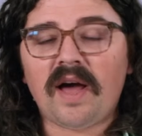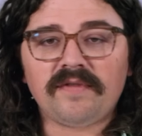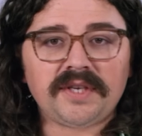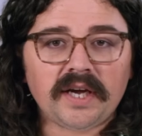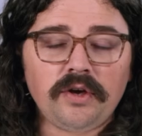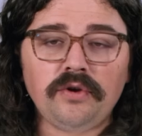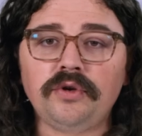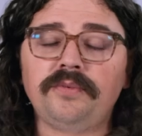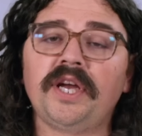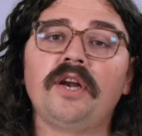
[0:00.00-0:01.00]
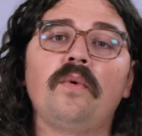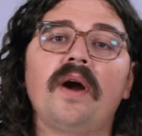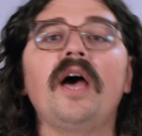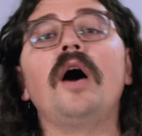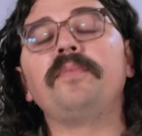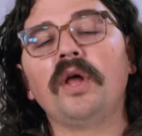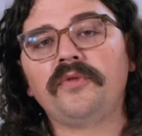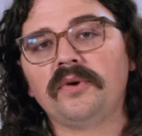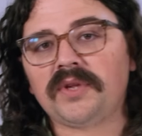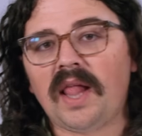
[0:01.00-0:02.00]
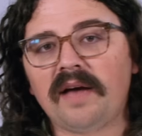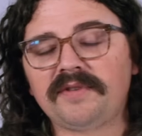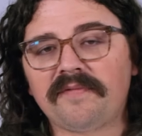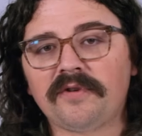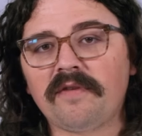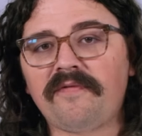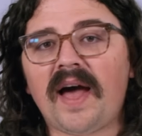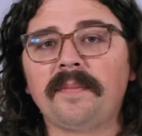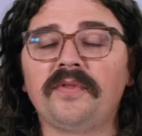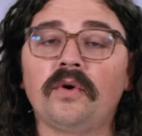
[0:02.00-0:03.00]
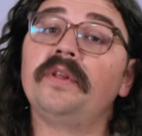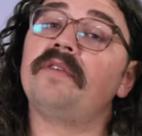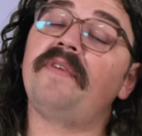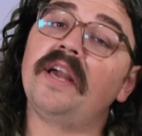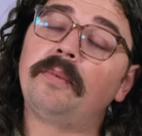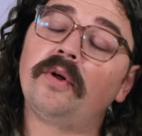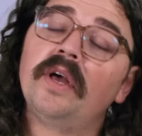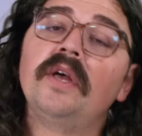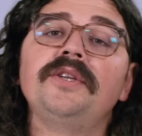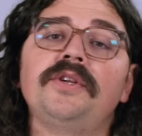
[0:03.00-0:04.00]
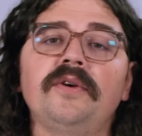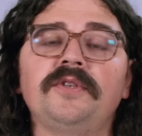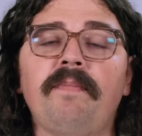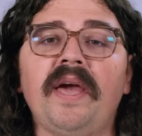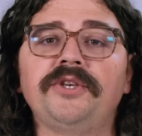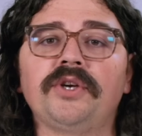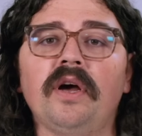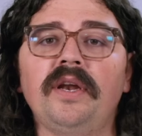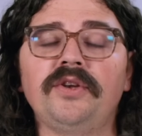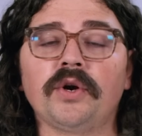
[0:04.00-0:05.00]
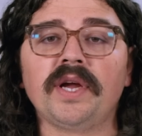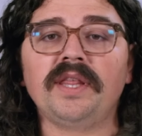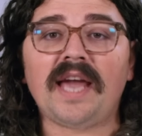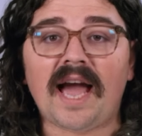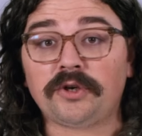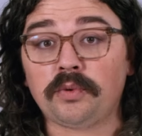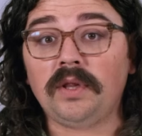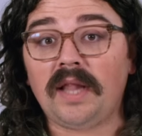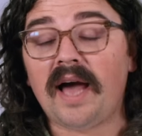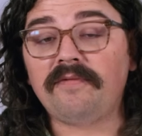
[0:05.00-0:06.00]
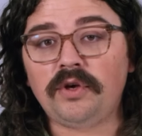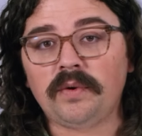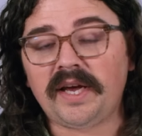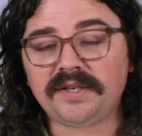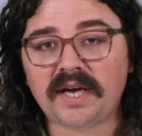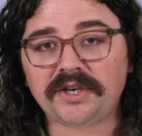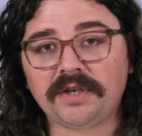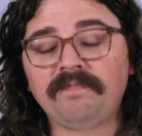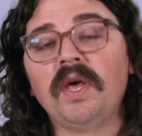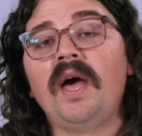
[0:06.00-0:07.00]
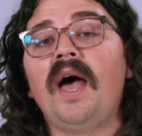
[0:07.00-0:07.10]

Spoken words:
I have a second YouTube channel where I upload those lives after the fact, but they're only available to those in Patreon during the actual live Q&A session.